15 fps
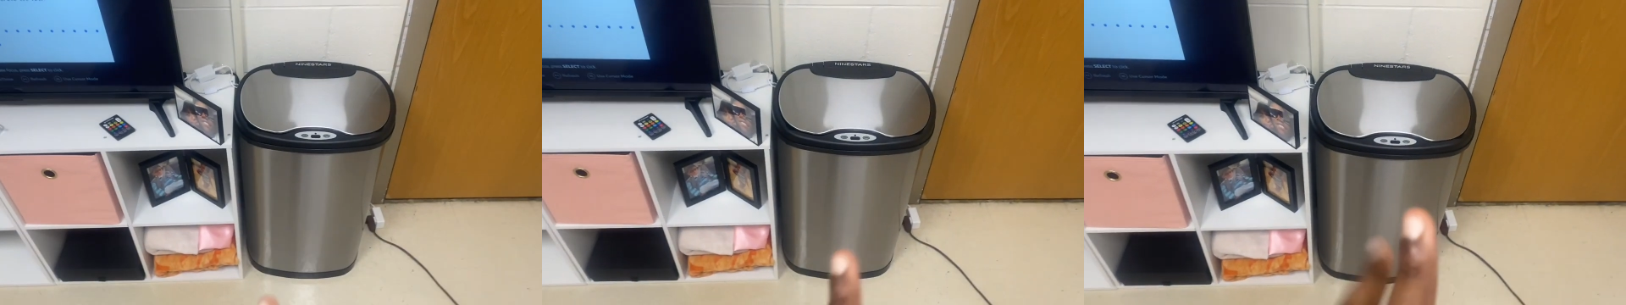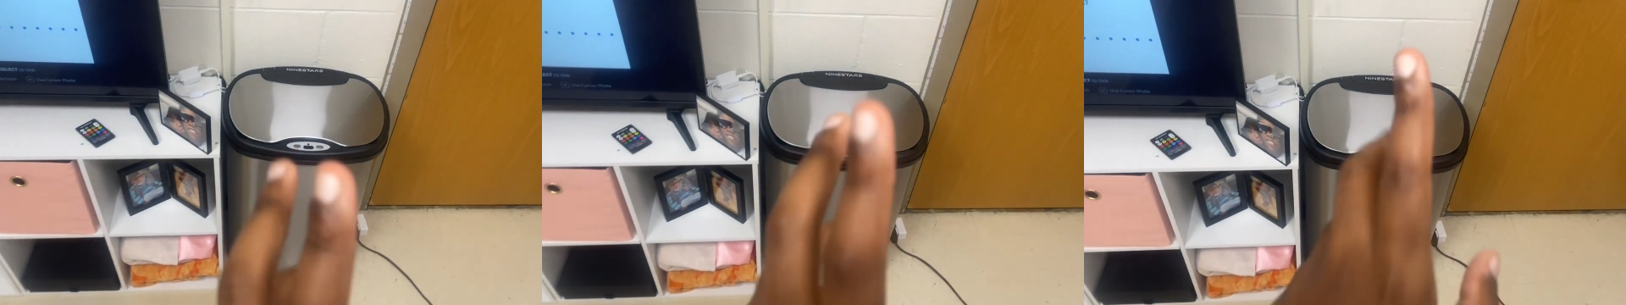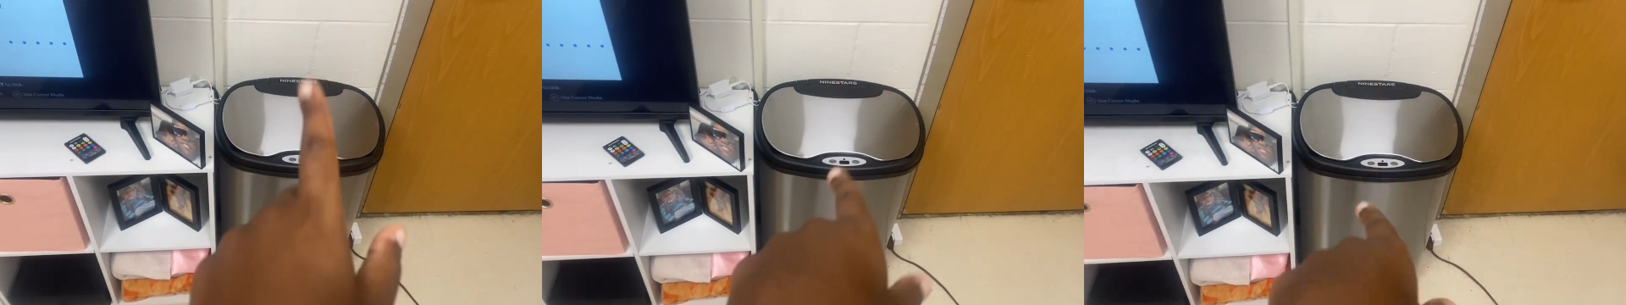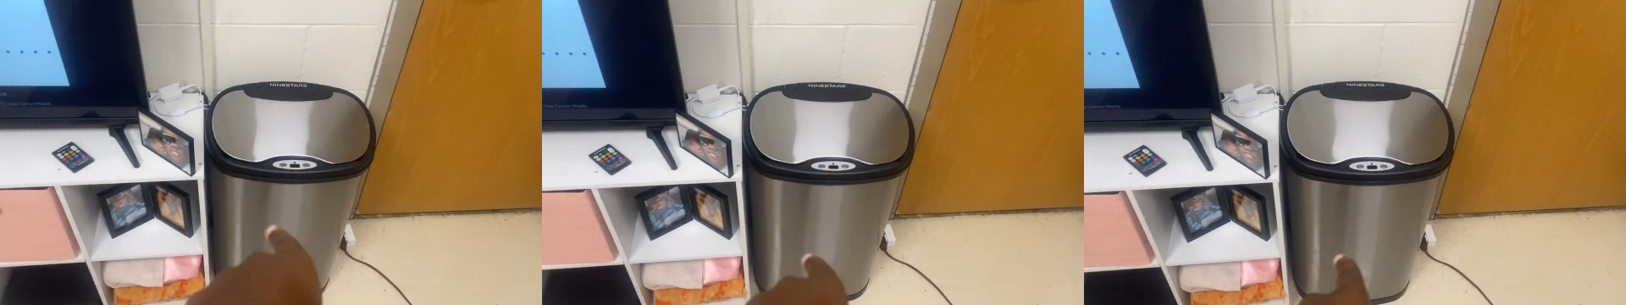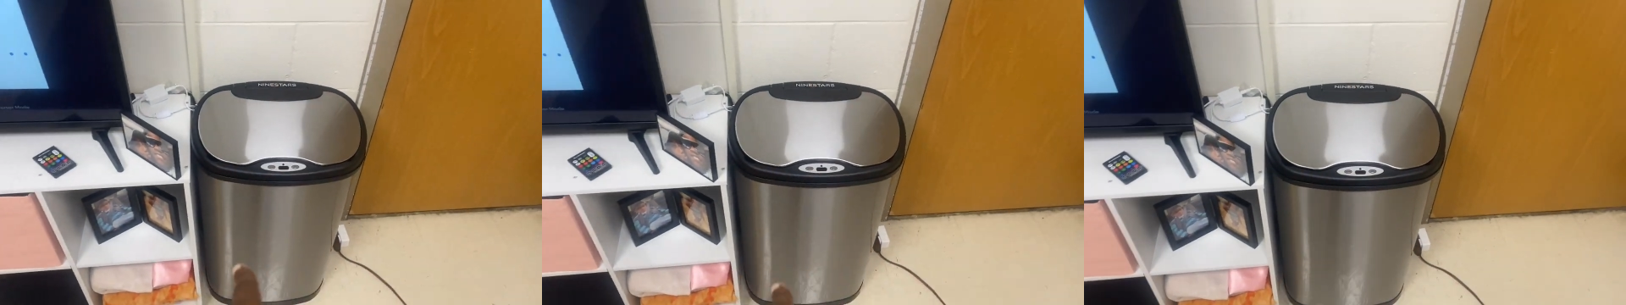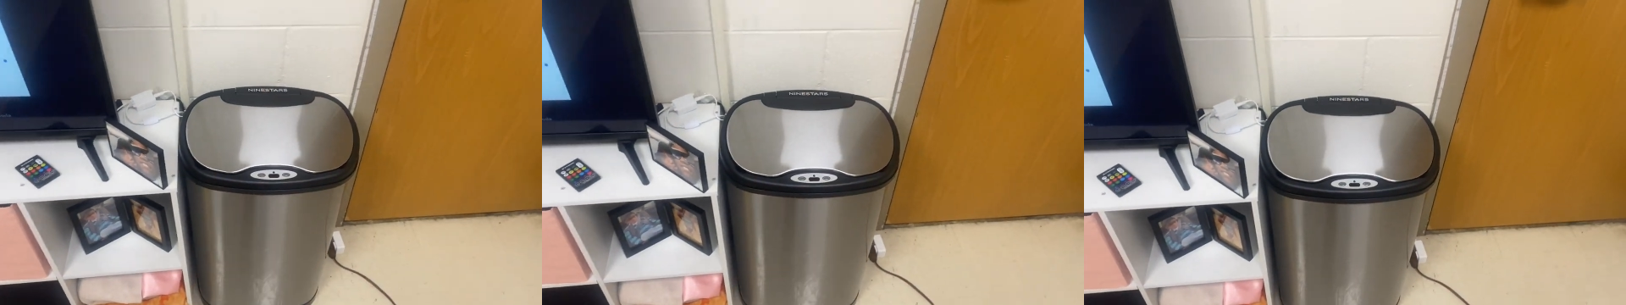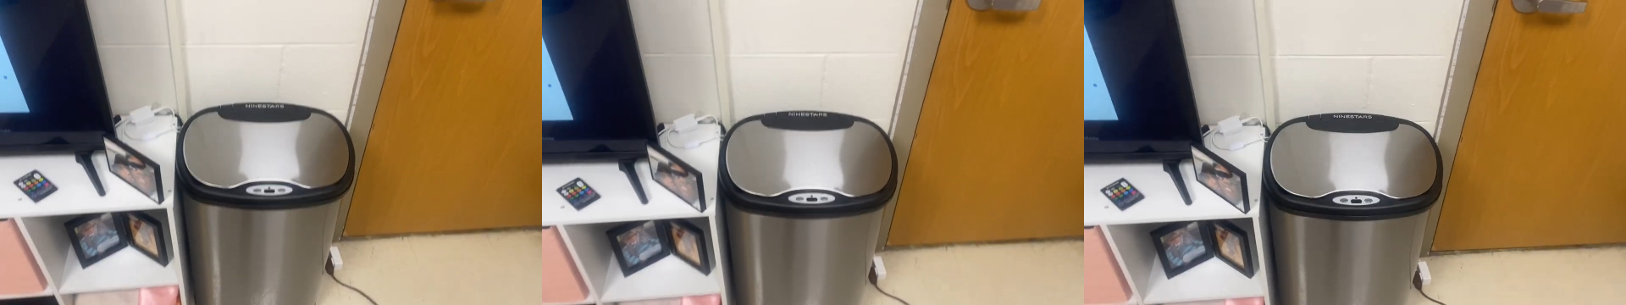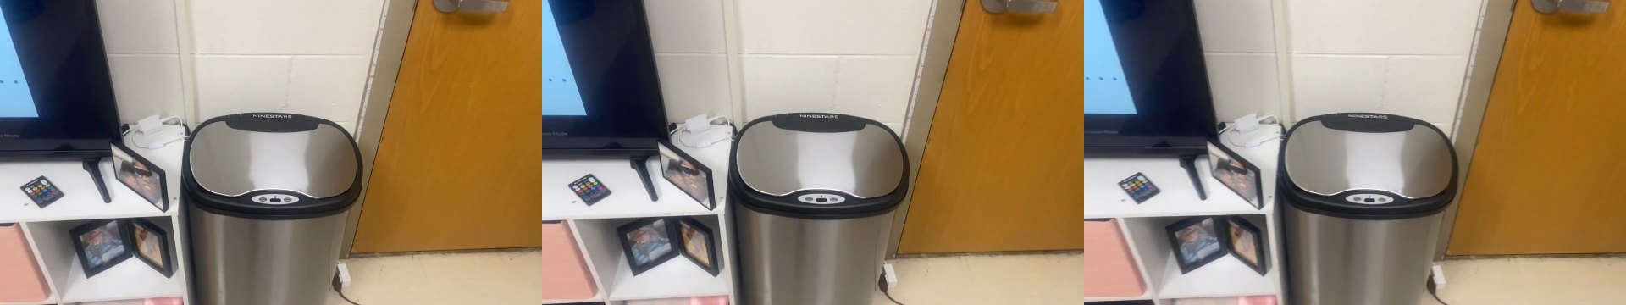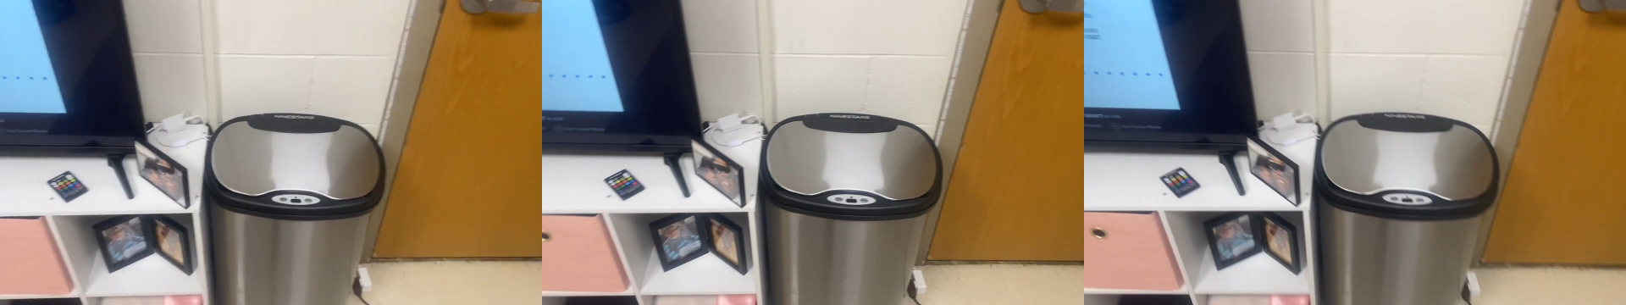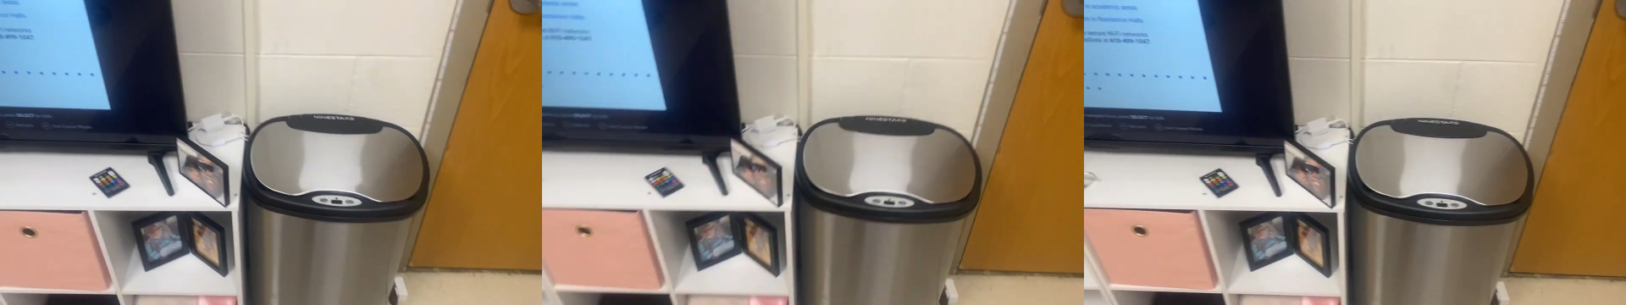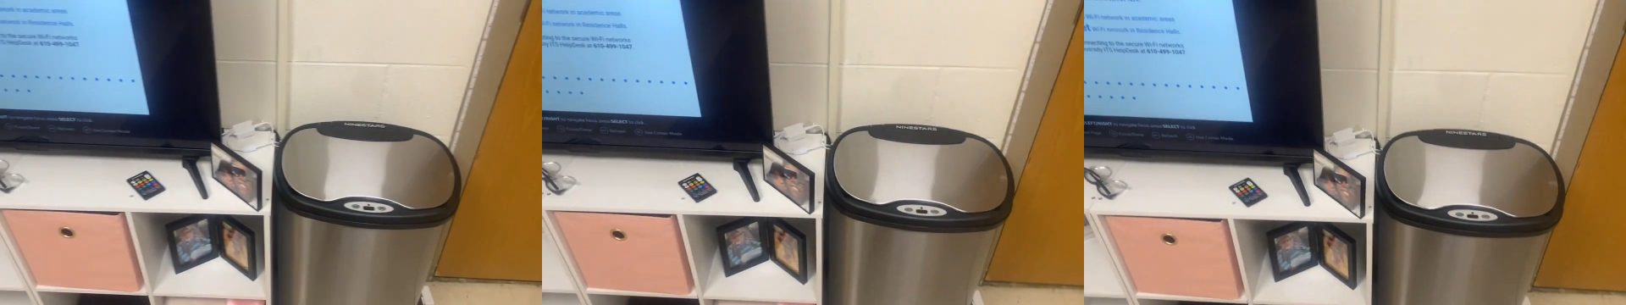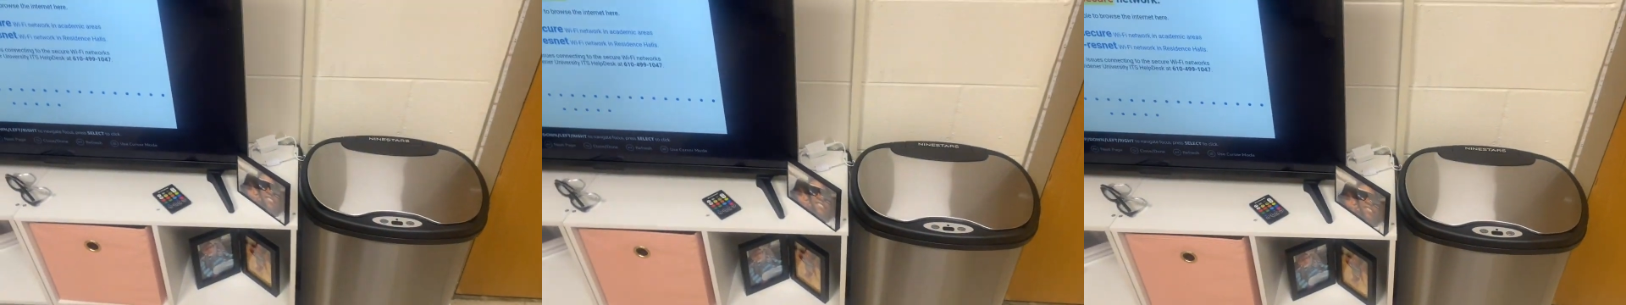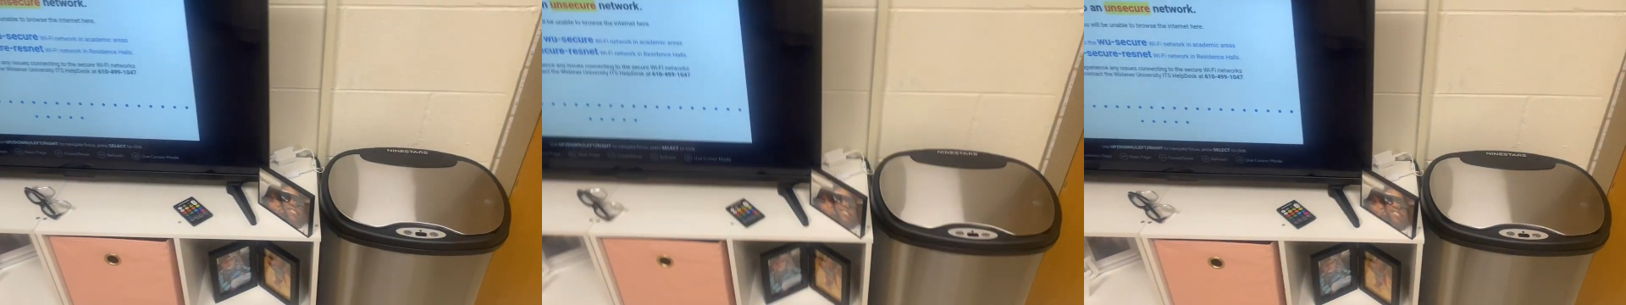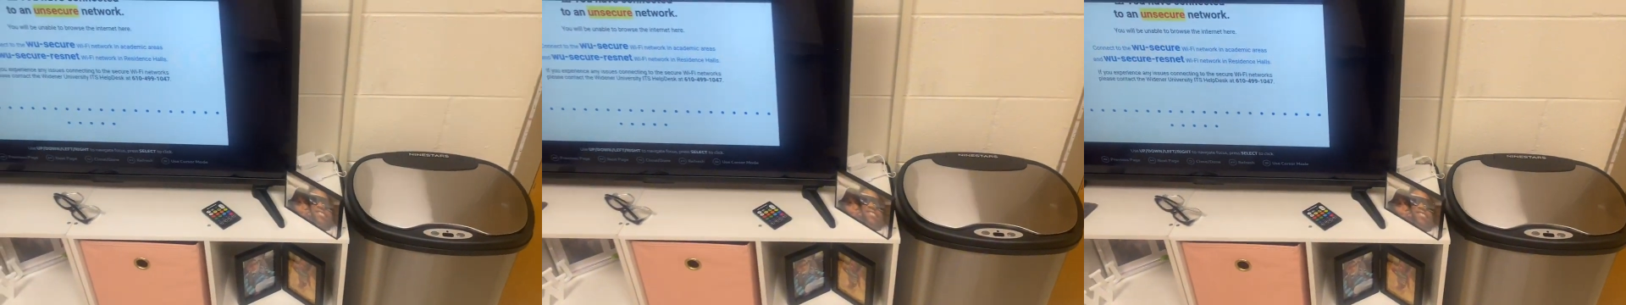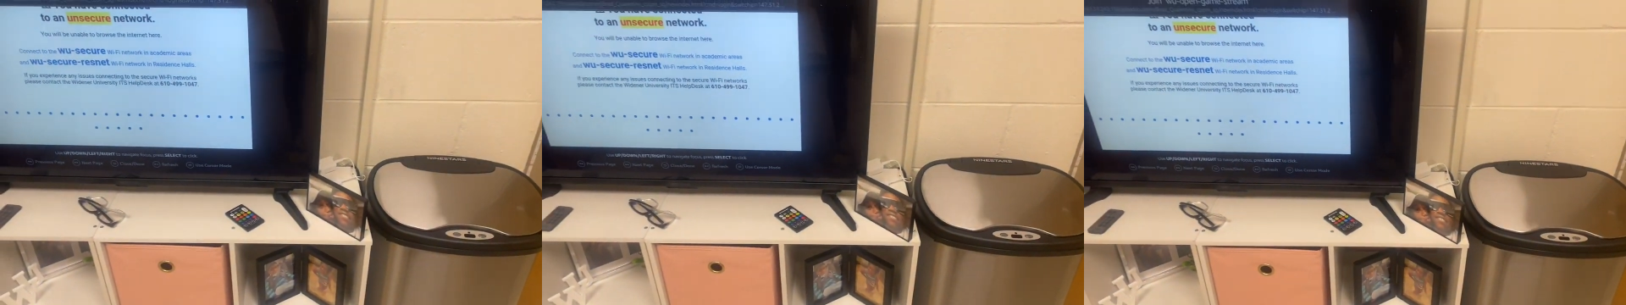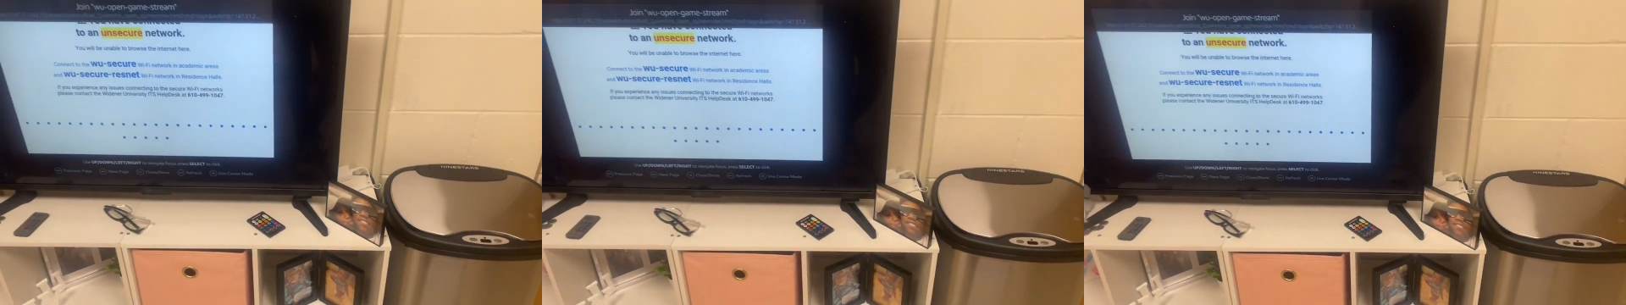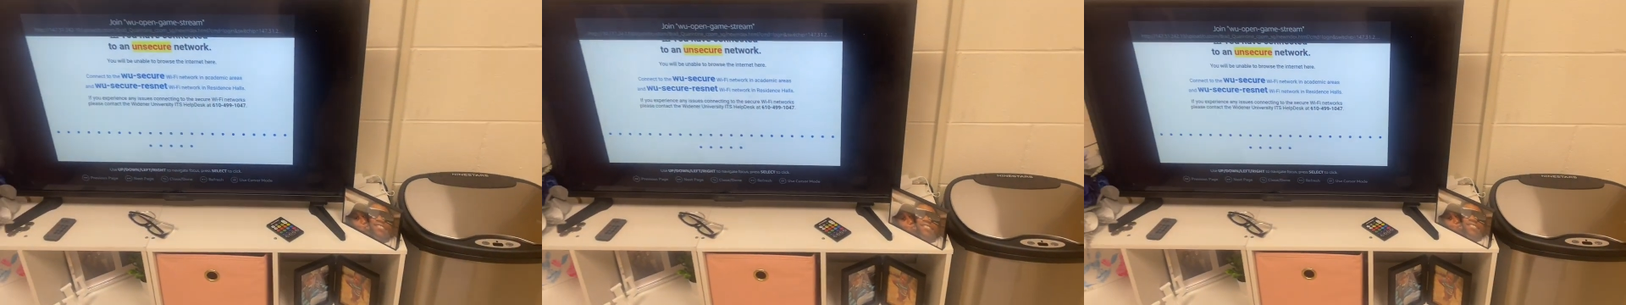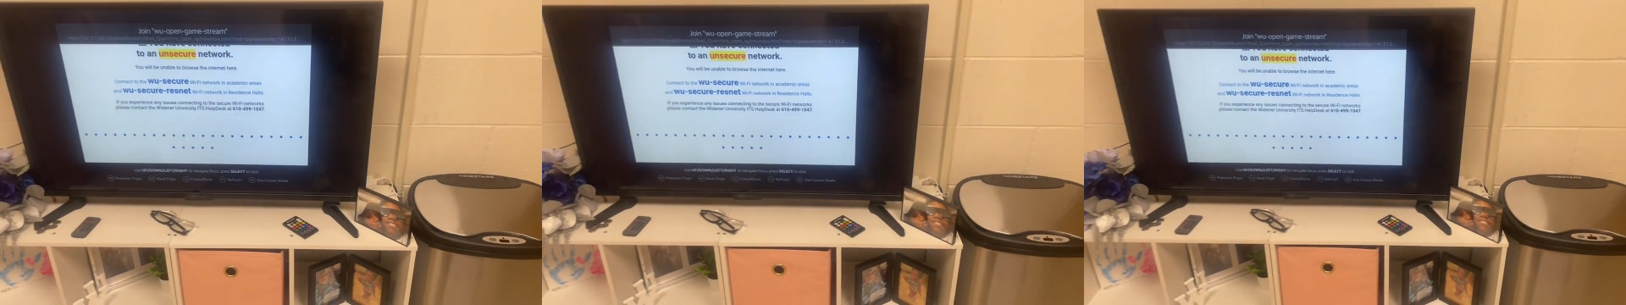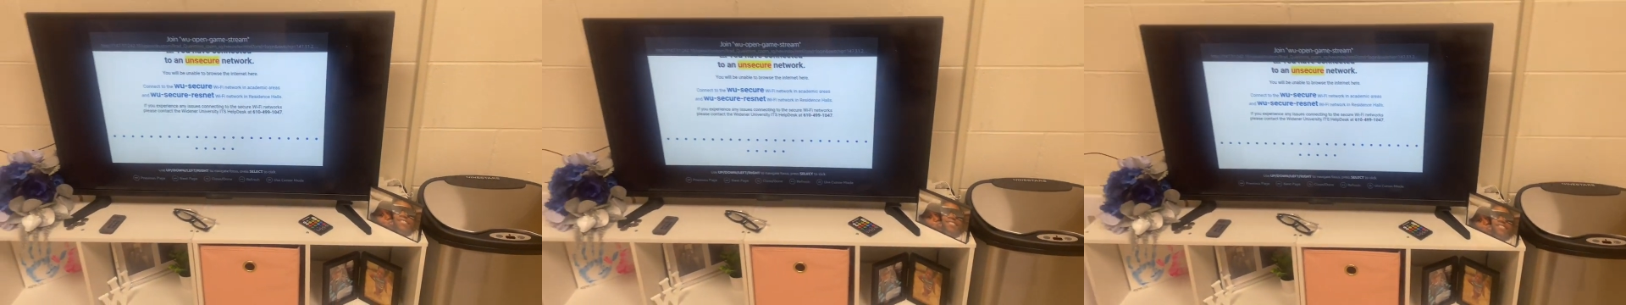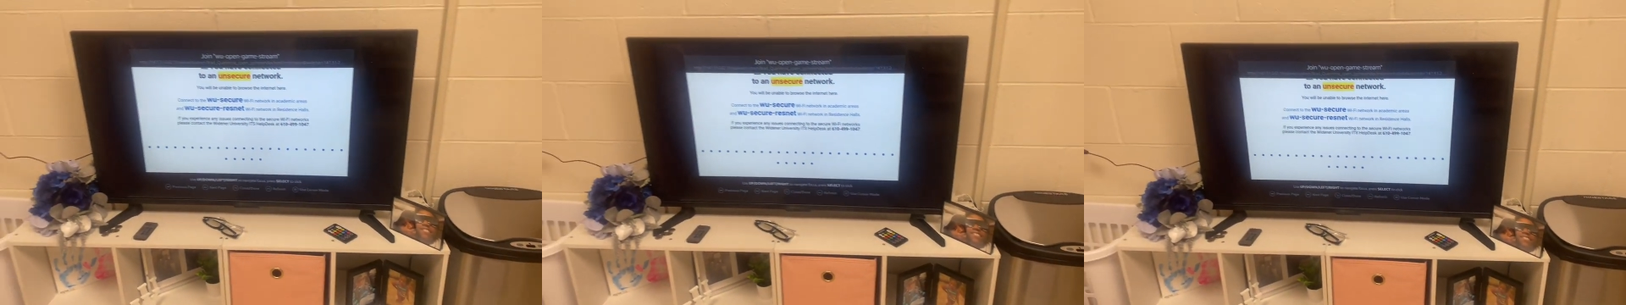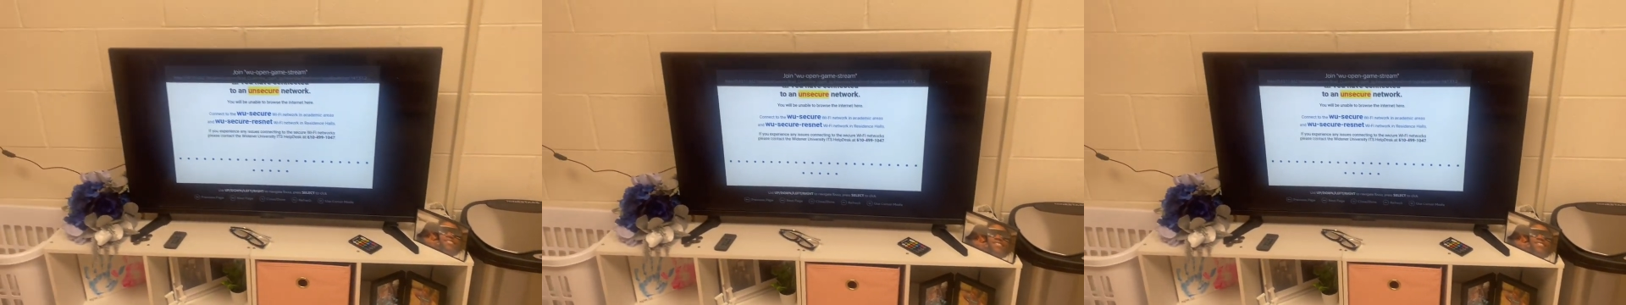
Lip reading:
(no speaker visible)